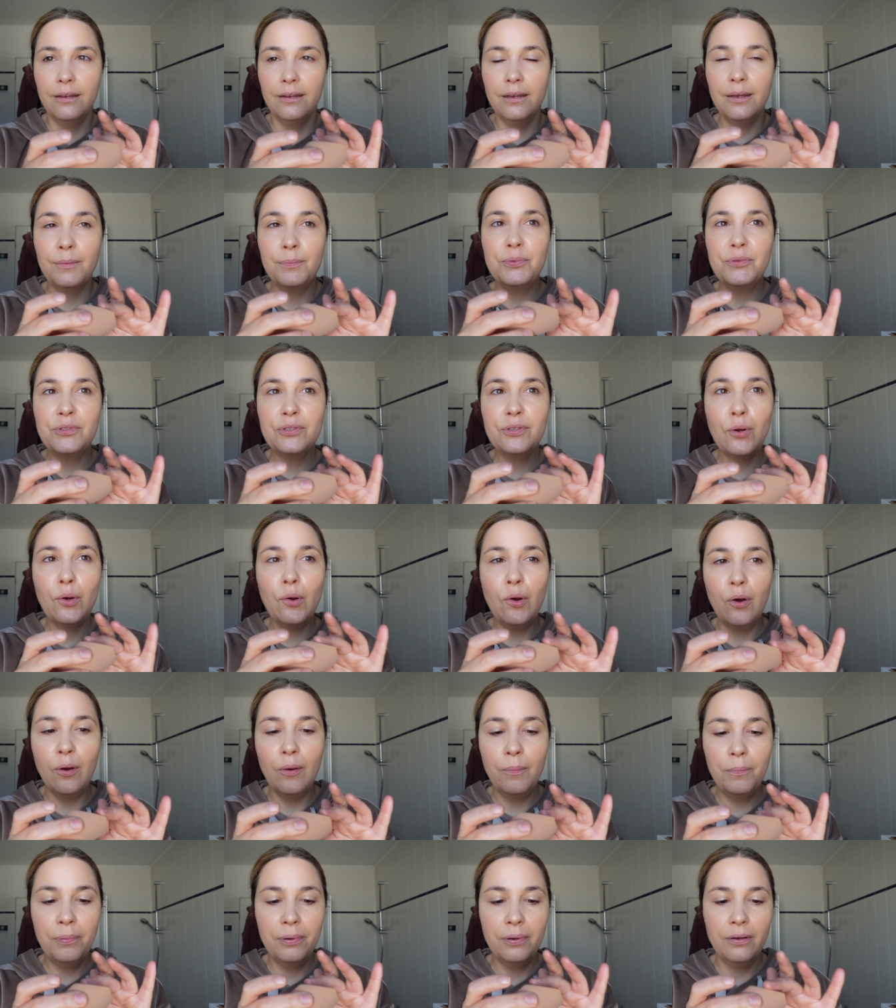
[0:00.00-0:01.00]

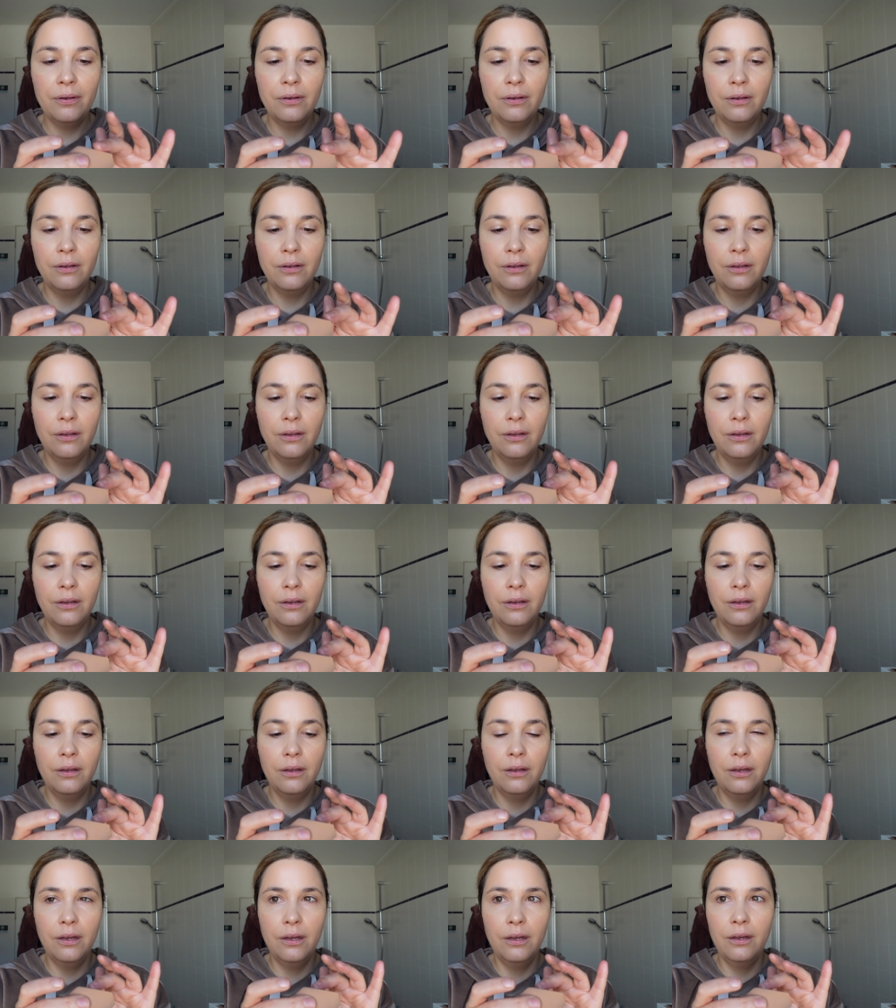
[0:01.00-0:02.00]
absorb
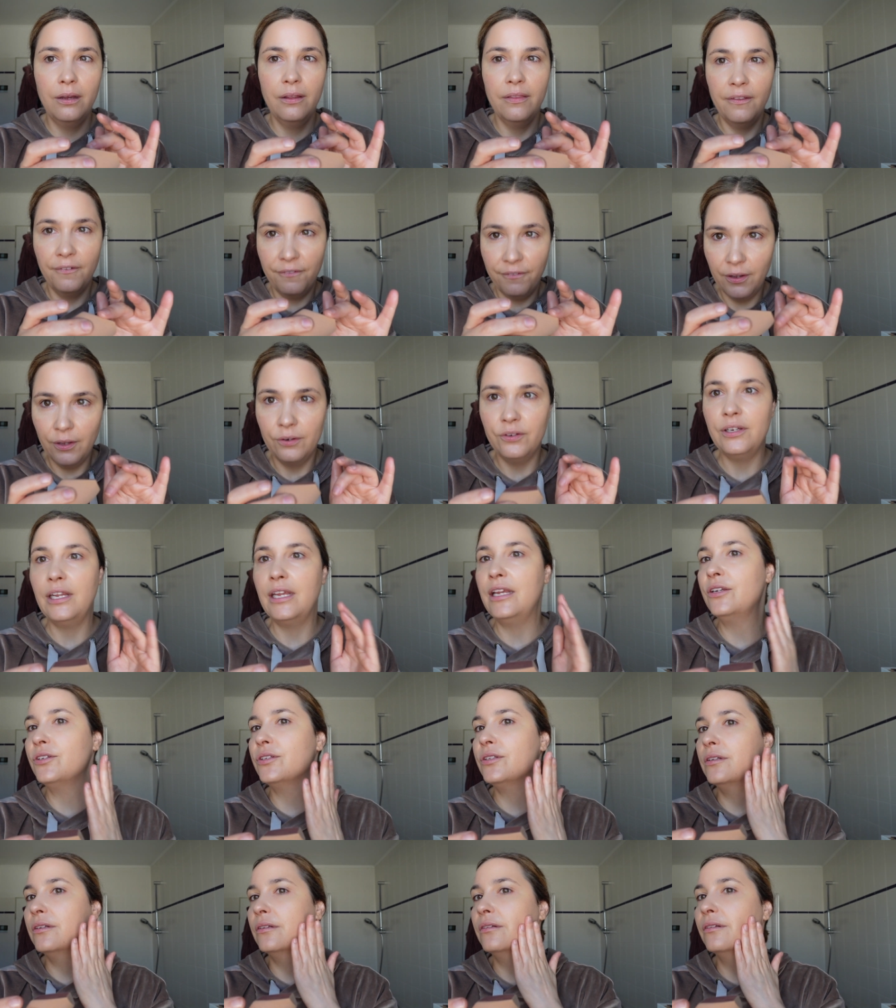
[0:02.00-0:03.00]
the
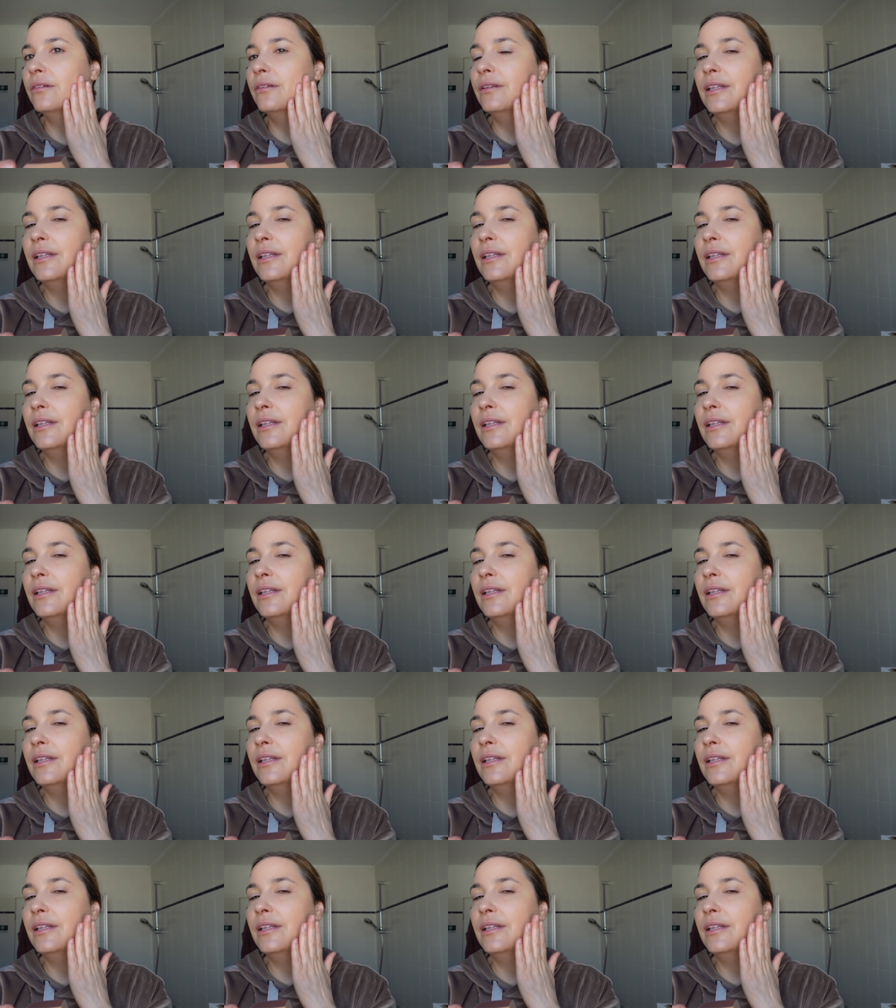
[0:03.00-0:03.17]
foundation.